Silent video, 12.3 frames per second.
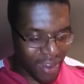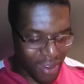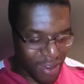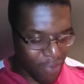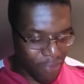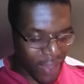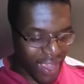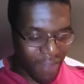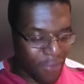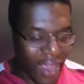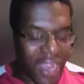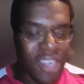mean? The
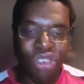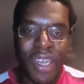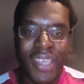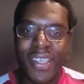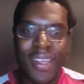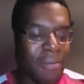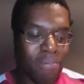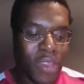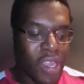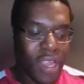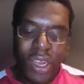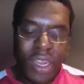fake interest.
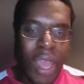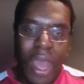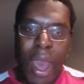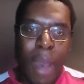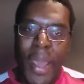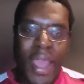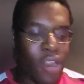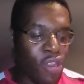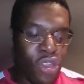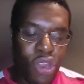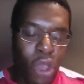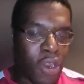I bet
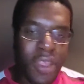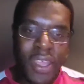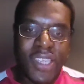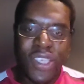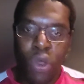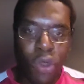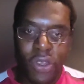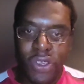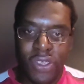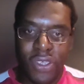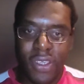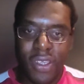none of these
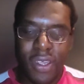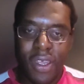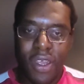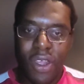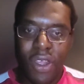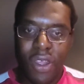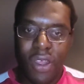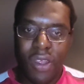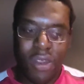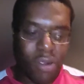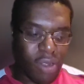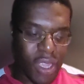hookers
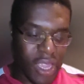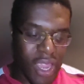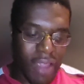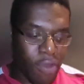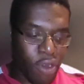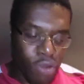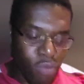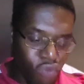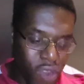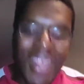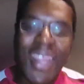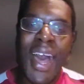even
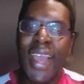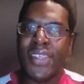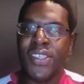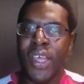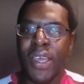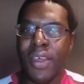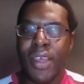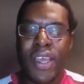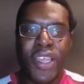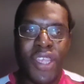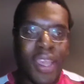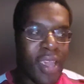realise that
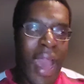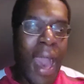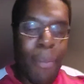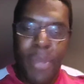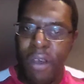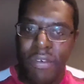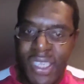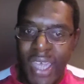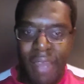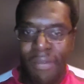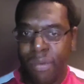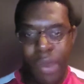you can't be
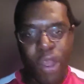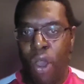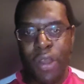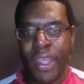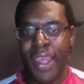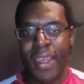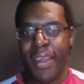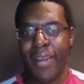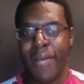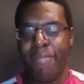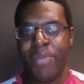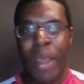offside from a corner kick.
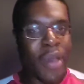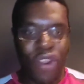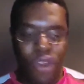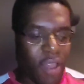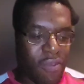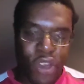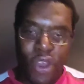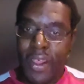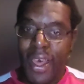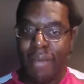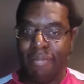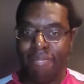I bet they don't even know that.